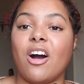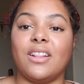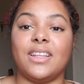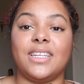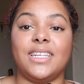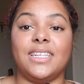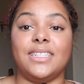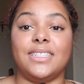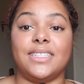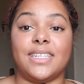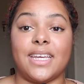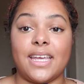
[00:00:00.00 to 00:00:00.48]

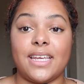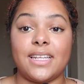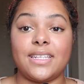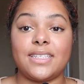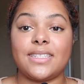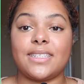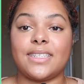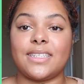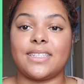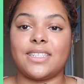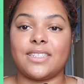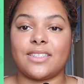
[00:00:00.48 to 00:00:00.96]
Holly
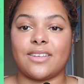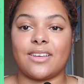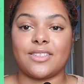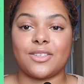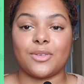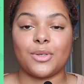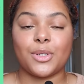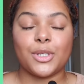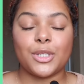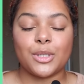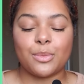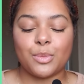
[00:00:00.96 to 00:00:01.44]
Dates. This is
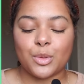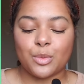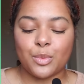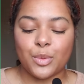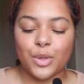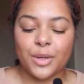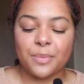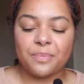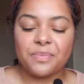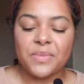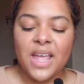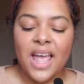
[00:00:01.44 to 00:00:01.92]
also a Christmas
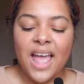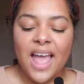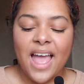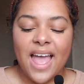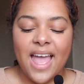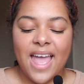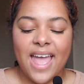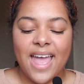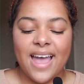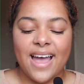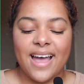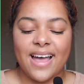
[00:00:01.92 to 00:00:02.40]
book,
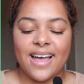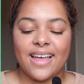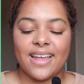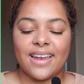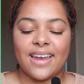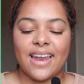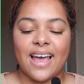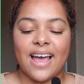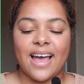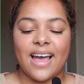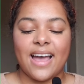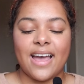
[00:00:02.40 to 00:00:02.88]

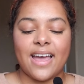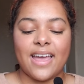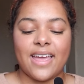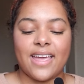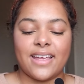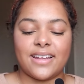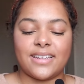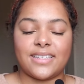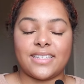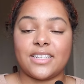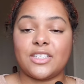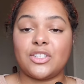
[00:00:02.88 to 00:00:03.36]
and
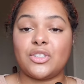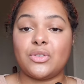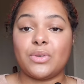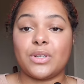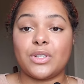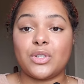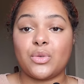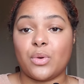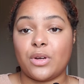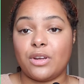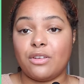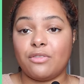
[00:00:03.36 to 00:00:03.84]
I did do
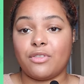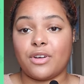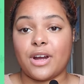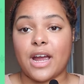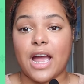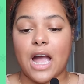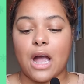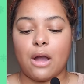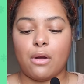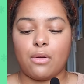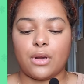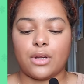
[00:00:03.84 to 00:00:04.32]
a 24
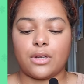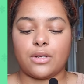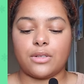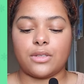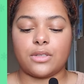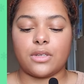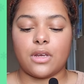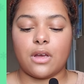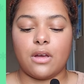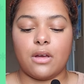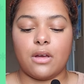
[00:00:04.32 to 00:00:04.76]
hours